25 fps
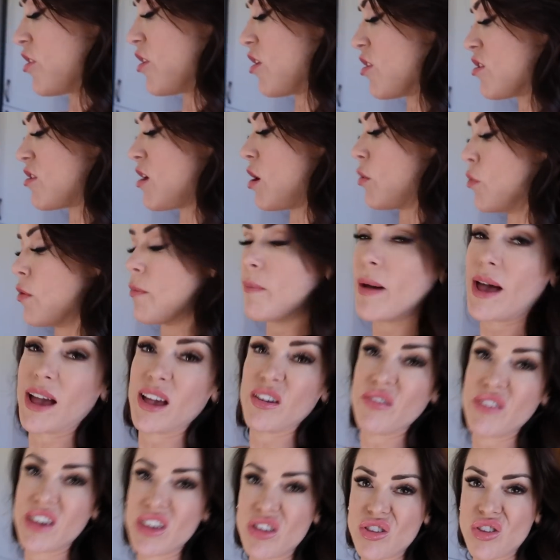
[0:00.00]
I just got one
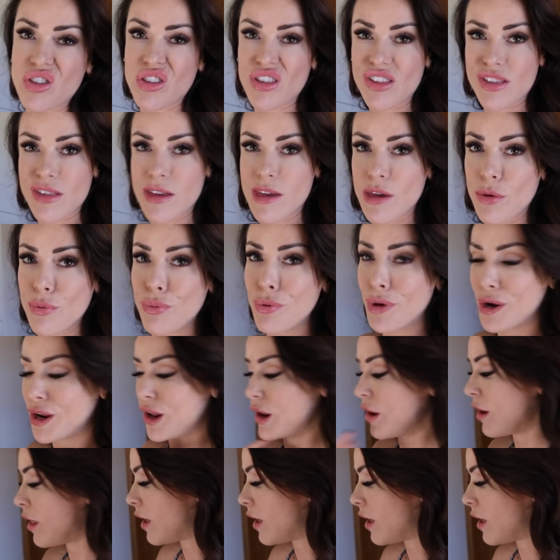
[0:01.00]
pack of each to see what I